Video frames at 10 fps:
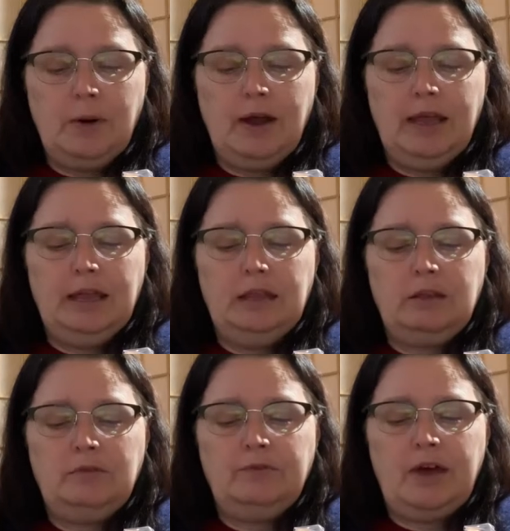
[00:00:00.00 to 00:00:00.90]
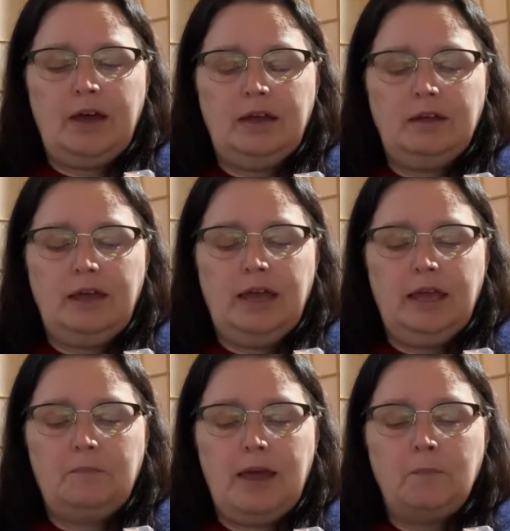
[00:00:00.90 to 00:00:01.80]
Bright, you've got
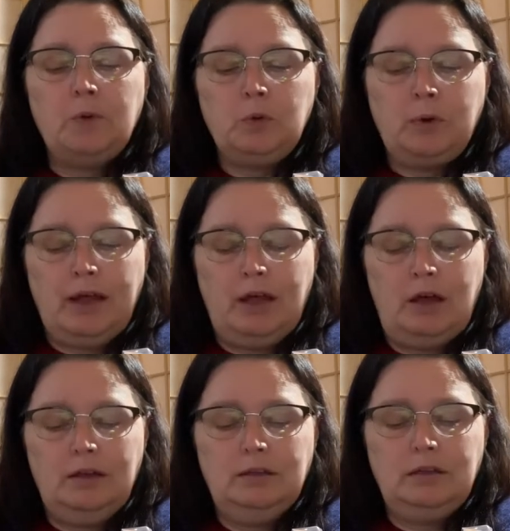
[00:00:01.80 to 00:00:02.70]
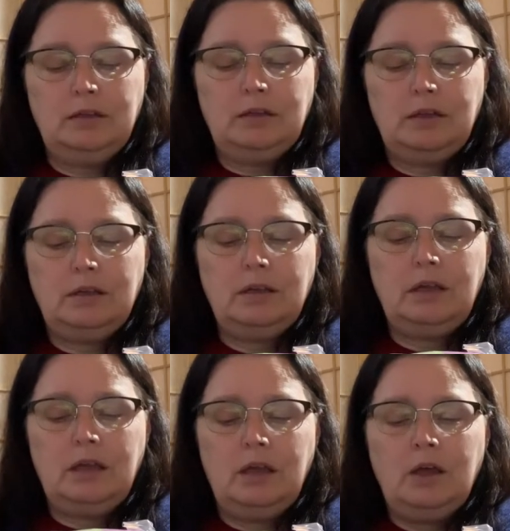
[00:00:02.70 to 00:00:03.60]
a bamboo rayon,
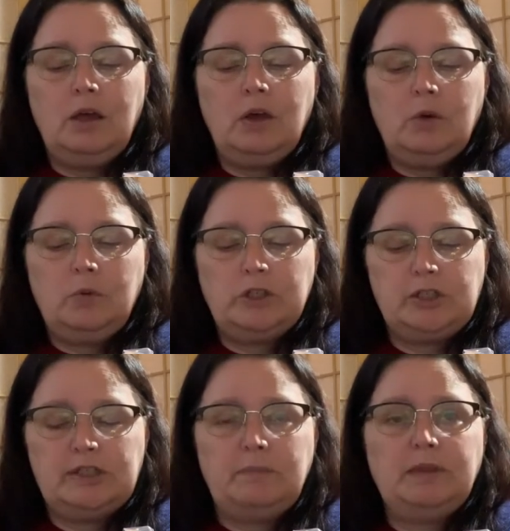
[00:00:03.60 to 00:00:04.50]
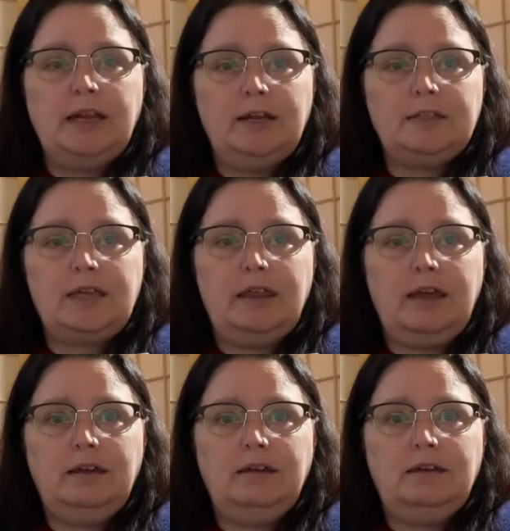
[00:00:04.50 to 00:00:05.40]
which is something else I like.